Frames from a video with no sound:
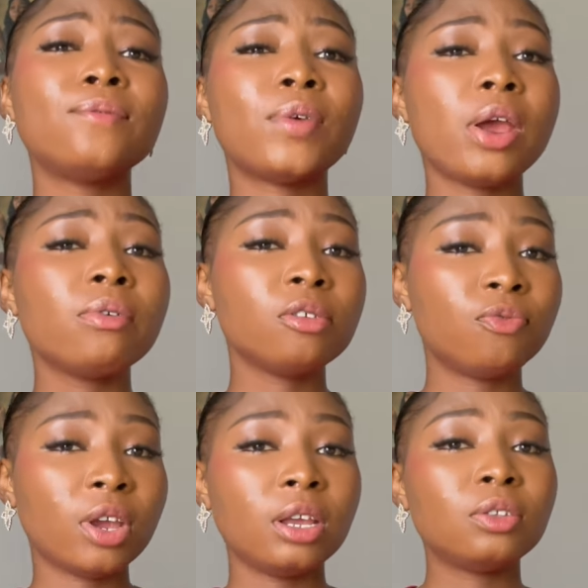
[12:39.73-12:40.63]
very,
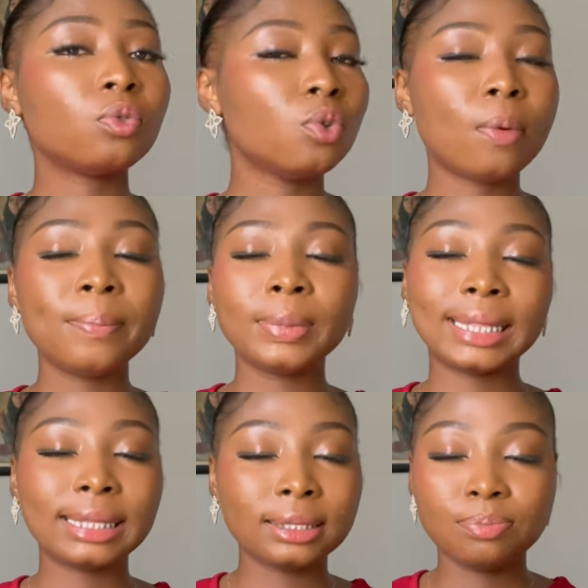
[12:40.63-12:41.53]
it will
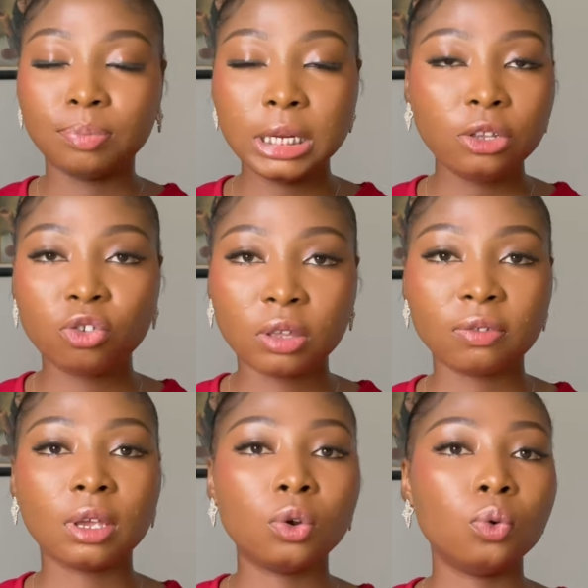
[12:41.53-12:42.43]
not bleach your
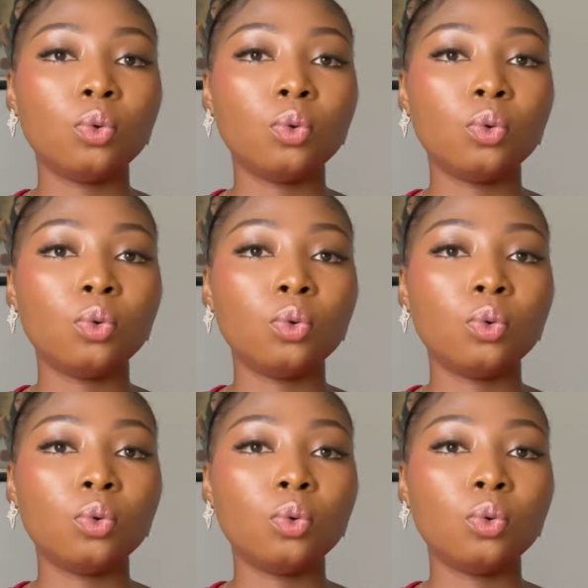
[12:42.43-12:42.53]
skin.